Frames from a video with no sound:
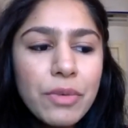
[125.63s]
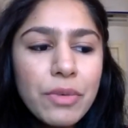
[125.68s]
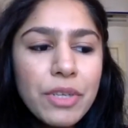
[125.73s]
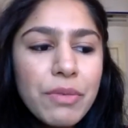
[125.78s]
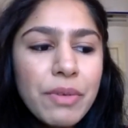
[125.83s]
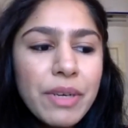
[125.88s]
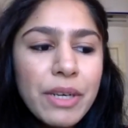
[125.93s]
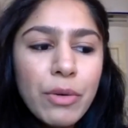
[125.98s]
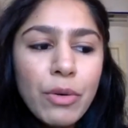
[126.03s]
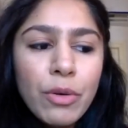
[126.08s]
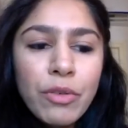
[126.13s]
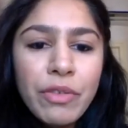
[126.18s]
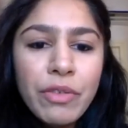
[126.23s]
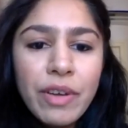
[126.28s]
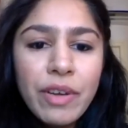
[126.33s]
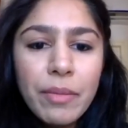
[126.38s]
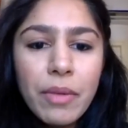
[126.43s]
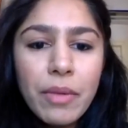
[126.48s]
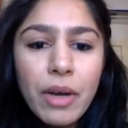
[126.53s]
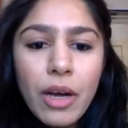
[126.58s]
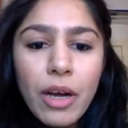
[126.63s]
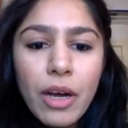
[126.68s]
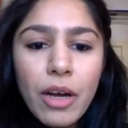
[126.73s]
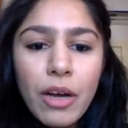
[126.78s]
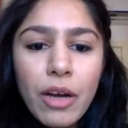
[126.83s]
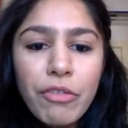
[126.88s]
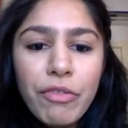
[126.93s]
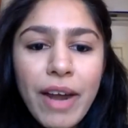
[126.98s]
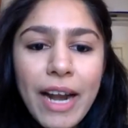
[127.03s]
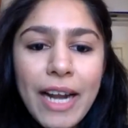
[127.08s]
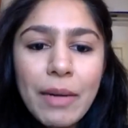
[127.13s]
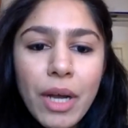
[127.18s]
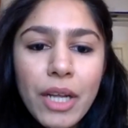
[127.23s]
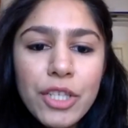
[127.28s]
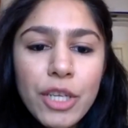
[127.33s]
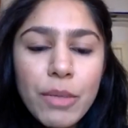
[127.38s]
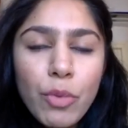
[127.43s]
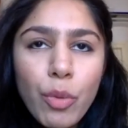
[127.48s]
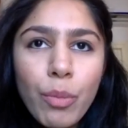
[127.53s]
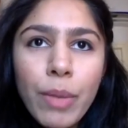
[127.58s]
which we don't find
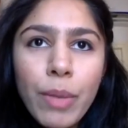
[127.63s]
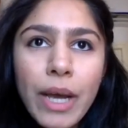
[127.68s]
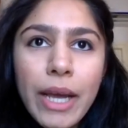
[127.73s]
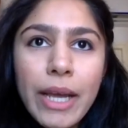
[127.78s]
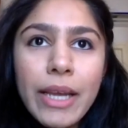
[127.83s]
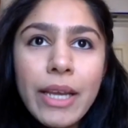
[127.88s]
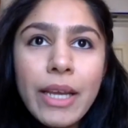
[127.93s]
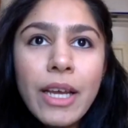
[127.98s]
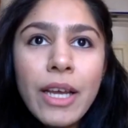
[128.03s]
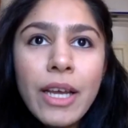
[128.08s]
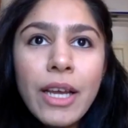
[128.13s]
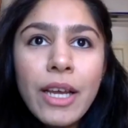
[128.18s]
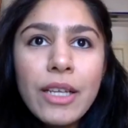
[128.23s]
much in Mumbai.